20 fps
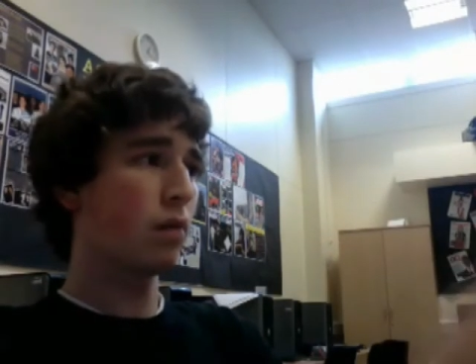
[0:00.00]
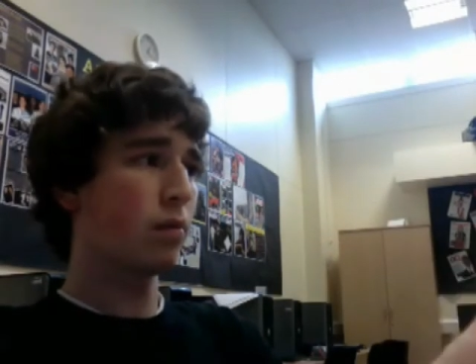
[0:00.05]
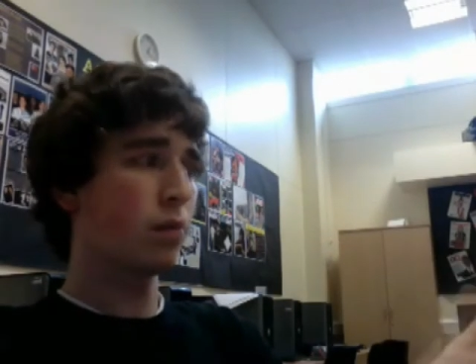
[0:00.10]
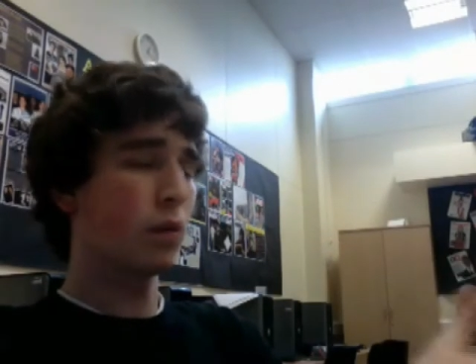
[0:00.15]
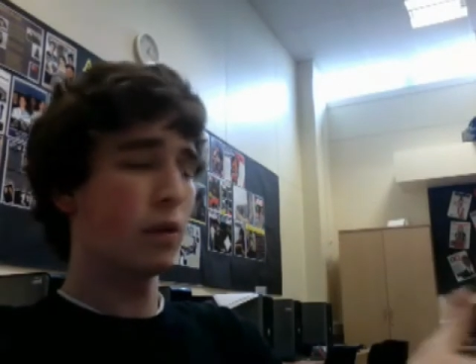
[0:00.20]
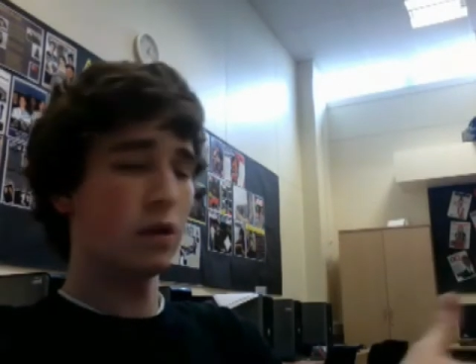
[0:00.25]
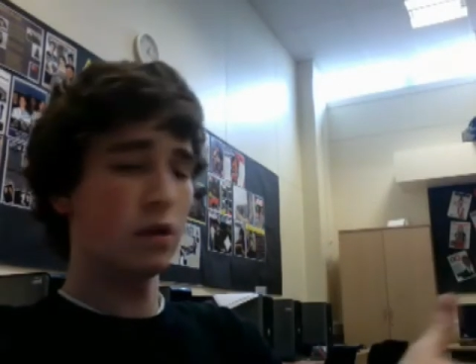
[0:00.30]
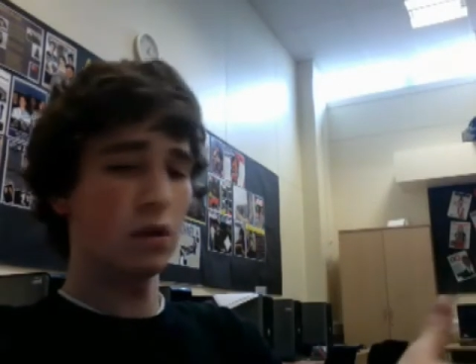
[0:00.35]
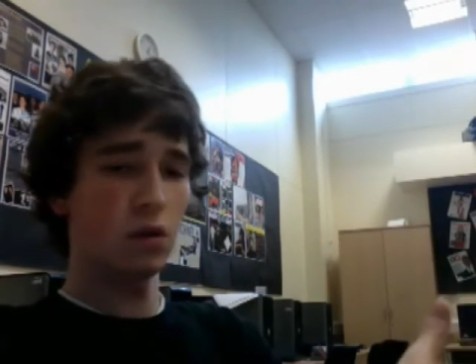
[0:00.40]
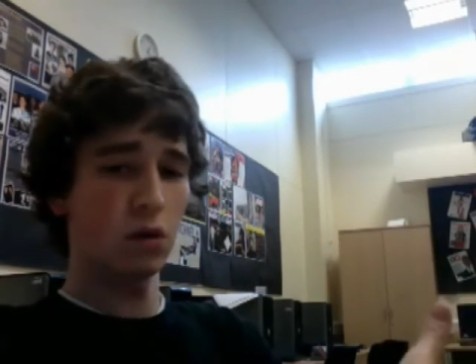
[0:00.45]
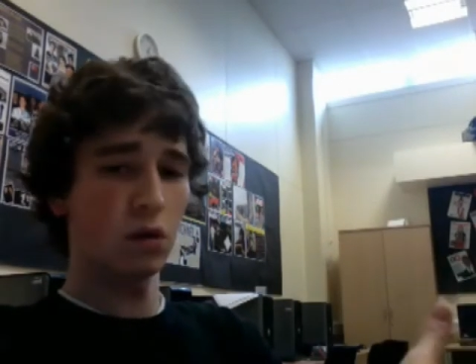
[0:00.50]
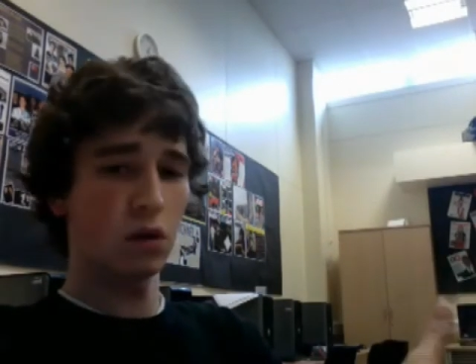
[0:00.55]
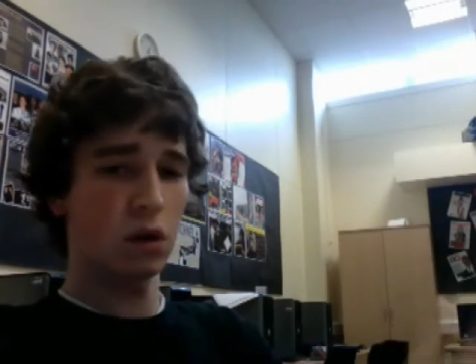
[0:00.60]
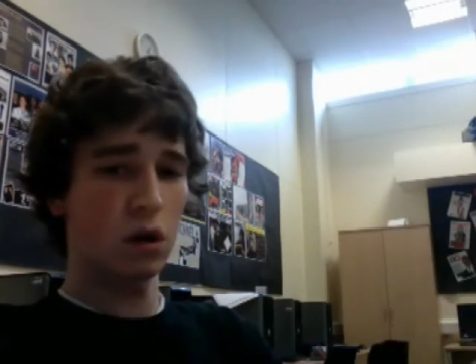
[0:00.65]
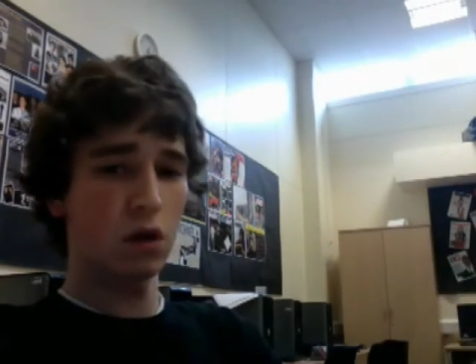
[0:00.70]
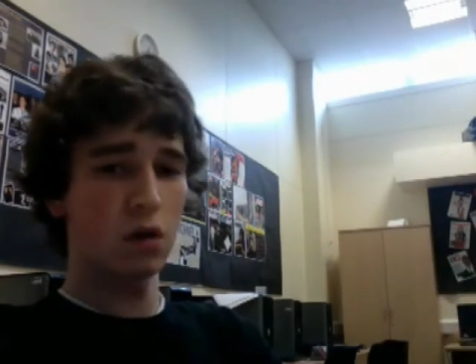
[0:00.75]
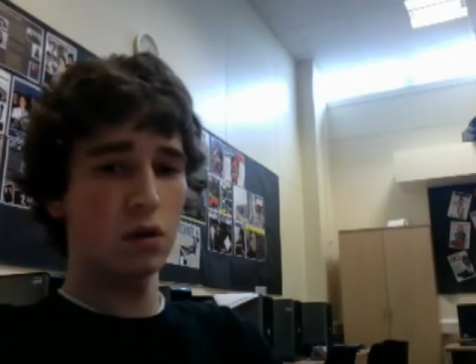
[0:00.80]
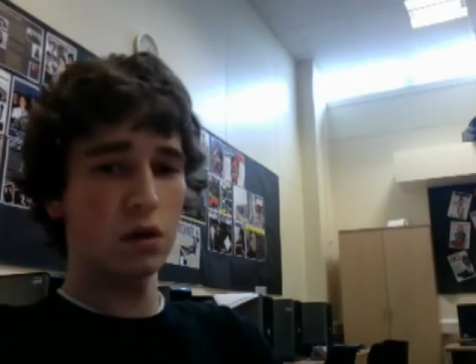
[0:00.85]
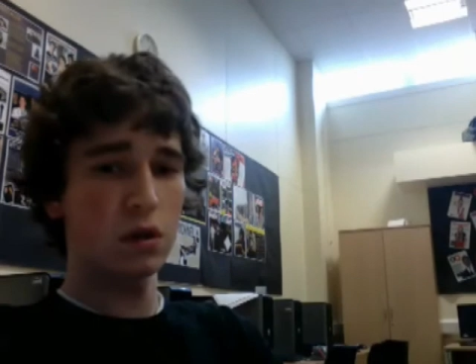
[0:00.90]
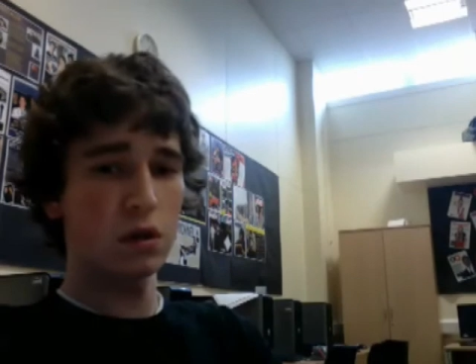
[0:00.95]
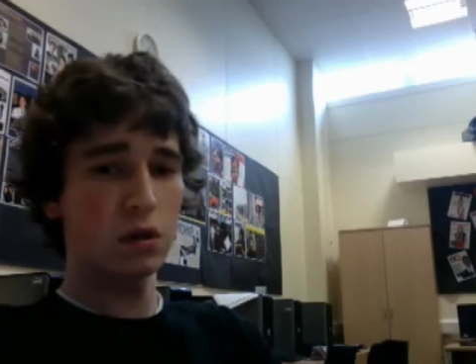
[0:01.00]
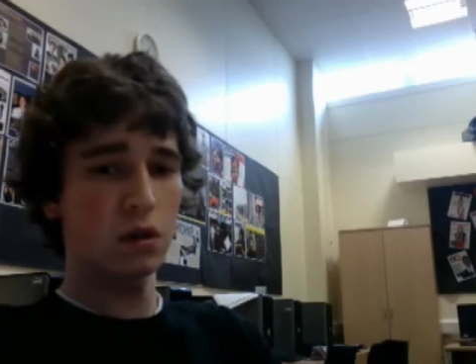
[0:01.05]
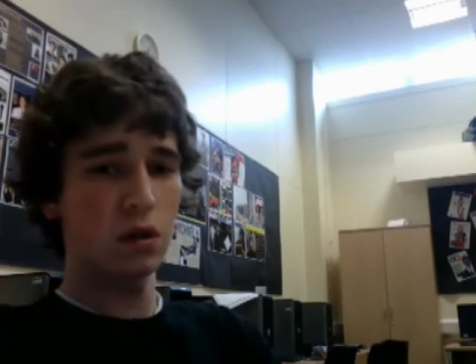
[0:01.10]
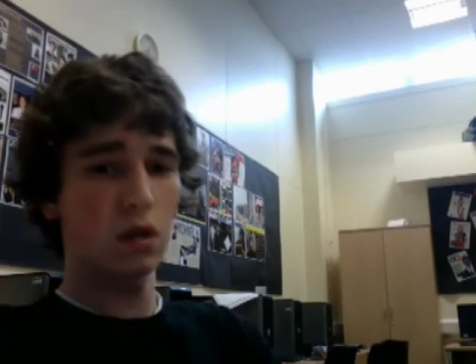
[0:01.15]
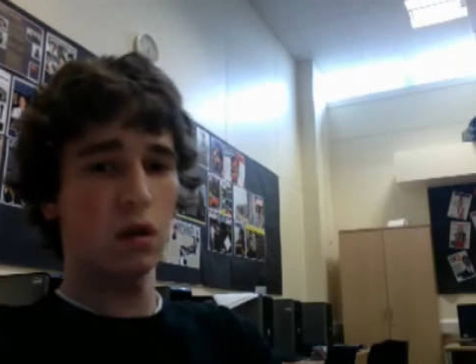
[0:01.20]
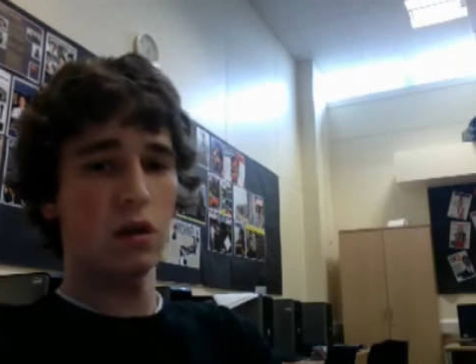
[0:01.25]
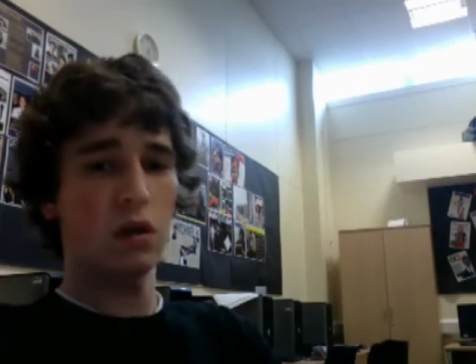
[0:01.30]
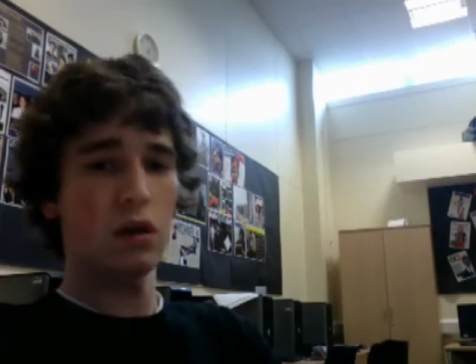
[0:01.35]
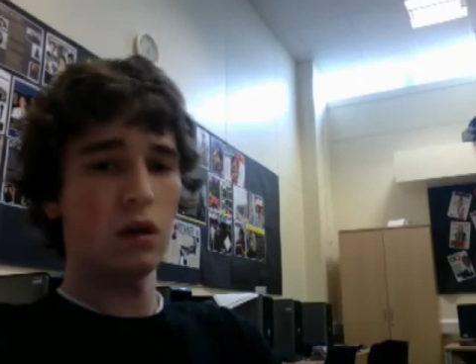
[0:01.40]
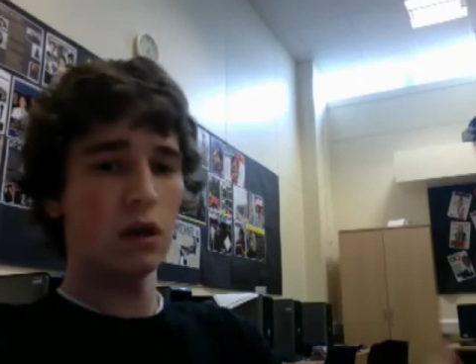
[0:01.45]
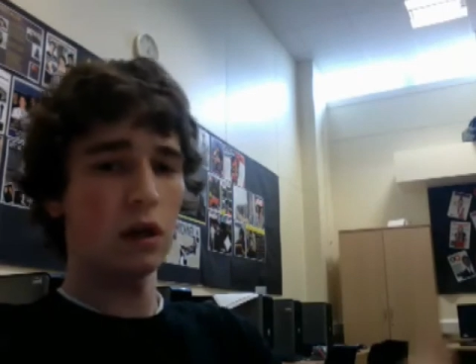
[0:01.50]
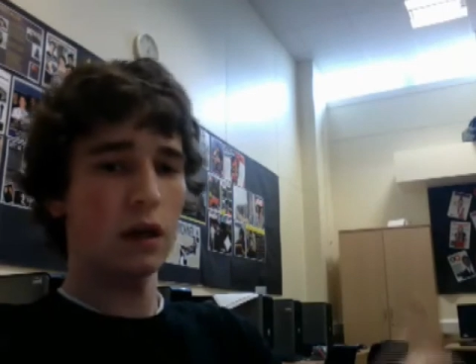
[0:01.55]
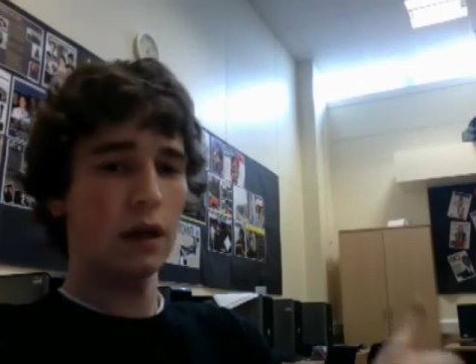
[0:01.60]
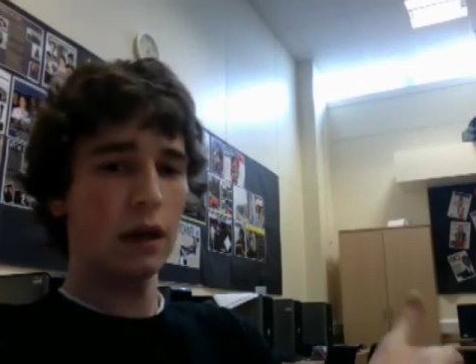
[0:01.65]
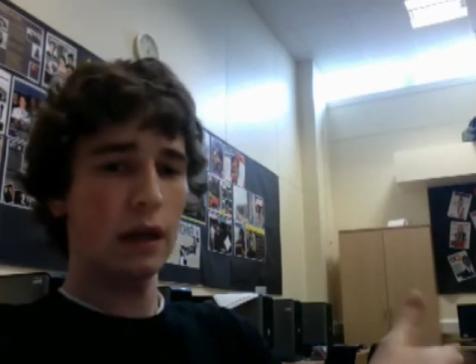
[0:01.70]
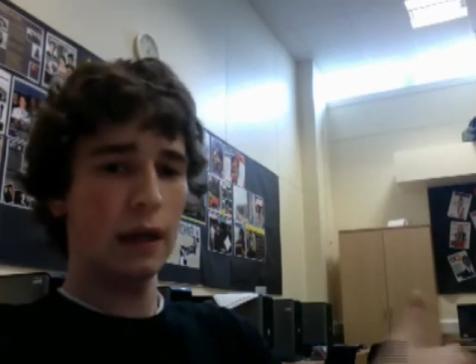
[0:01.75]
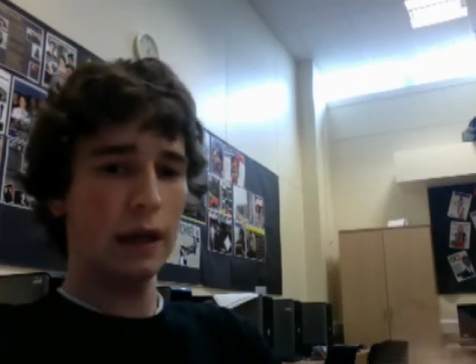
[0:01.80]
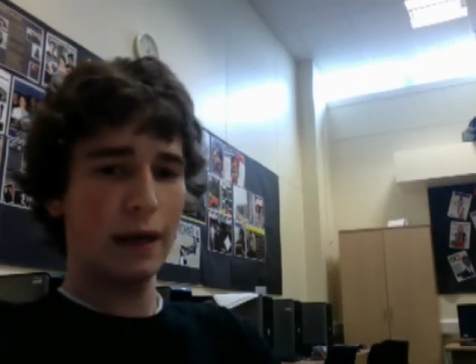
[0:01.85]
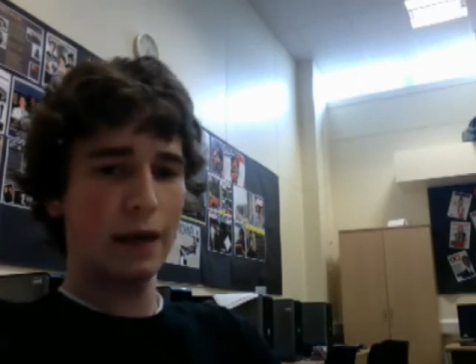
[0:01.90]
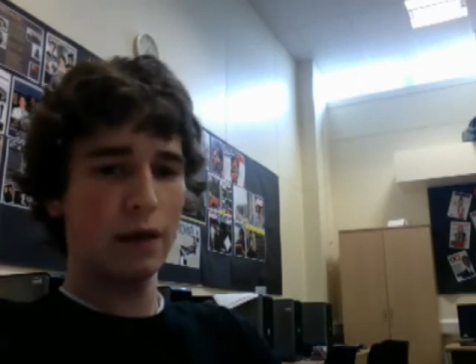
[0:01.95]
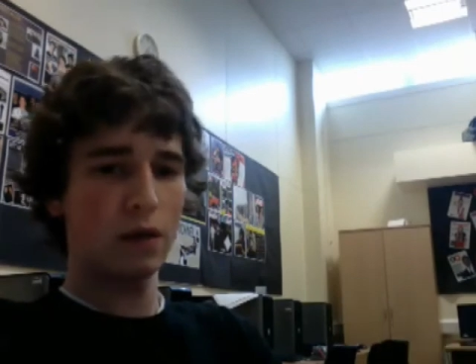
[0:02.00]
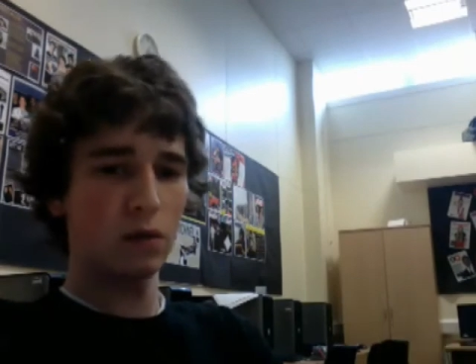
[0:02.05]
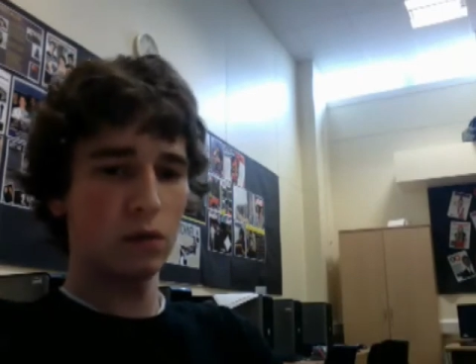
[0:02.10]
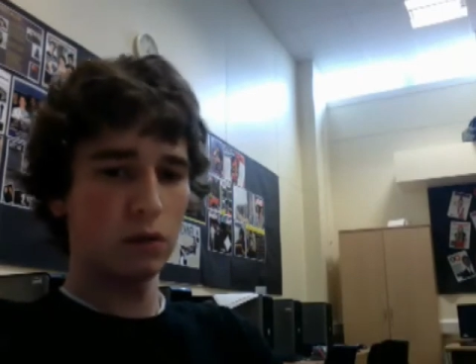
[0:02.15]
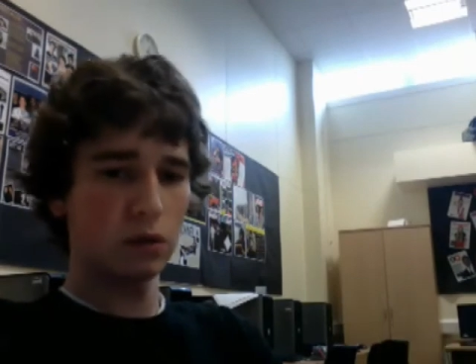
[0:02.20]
When the door closes, you get a loud